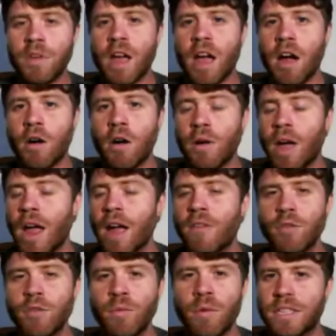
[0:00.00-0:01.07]
Now,
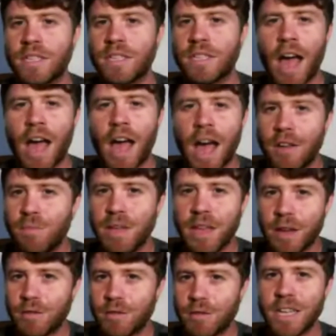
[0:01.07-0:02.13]
everyone is kind of
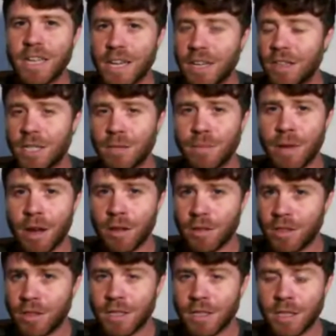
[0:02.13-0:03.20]
being ridiculous
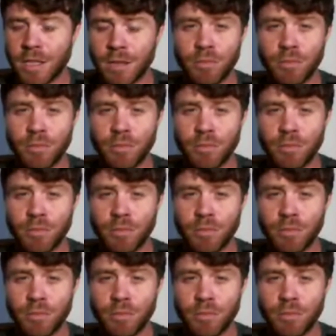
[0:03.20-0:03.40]
about this.